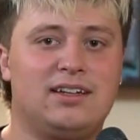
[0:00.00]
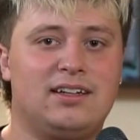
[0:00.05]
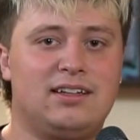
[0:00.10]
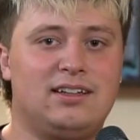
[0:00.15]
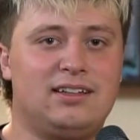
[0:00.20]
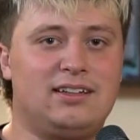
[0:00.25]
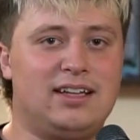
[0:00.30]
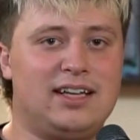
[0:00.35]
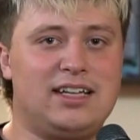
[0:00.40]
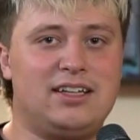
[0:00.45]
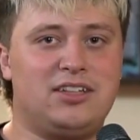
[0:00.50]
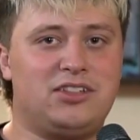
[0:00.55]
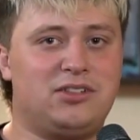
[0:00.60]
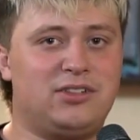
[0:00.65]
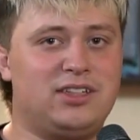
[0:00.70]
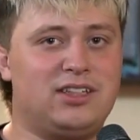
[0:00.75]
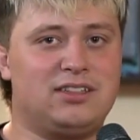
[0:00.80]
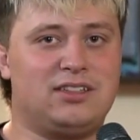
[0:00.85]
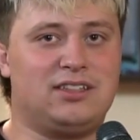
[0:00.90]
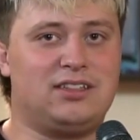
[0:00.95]
the industry
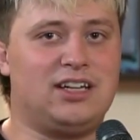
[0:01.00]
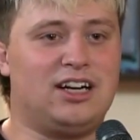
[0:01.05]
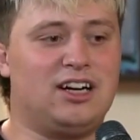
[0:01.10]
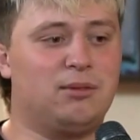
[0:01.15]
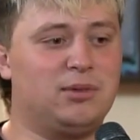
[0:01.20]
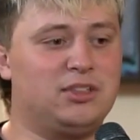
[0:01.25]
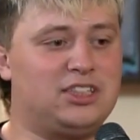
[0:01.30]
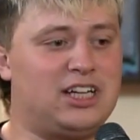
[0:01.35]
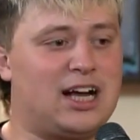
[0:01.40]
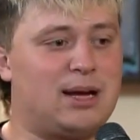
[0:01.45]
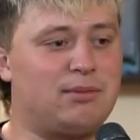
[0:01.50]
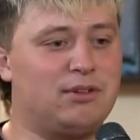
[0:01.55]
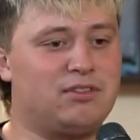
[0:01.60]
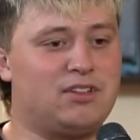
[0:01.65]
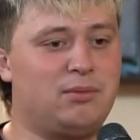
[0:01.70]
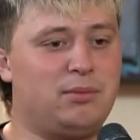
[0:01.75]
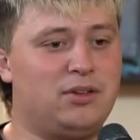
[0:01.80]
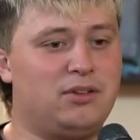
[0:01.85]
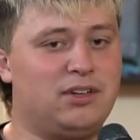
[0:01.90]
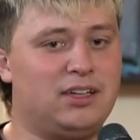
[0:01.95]
does a terrible job of
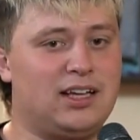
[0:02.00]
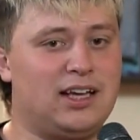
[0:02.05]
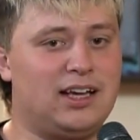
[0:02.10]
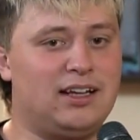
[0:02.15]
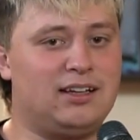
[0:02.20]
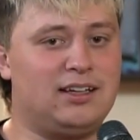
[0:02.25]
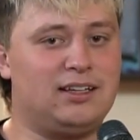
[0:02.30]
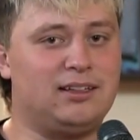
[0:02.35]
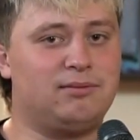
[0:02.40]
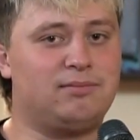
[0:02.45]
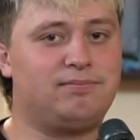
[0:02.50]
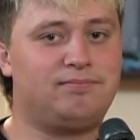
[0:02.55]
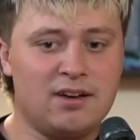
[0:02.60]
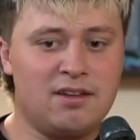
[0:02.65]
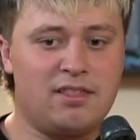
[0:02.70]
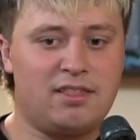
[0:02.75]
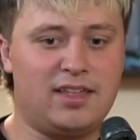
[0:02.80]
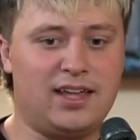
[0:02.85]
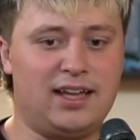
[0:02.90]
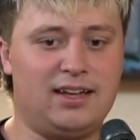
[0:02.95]
communicating
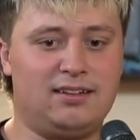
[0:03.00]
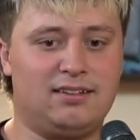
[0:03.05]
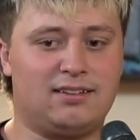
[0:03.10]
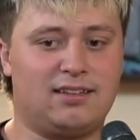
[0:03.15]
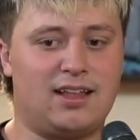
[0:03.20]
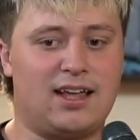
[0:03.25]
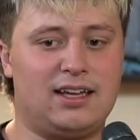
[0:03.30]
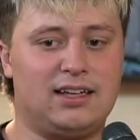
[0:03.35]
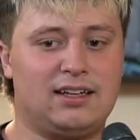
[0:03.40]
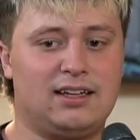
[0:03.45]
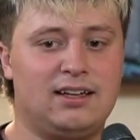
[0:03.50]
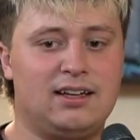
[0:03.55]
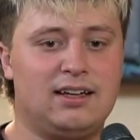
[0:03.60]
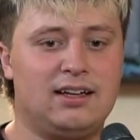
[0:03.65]
things like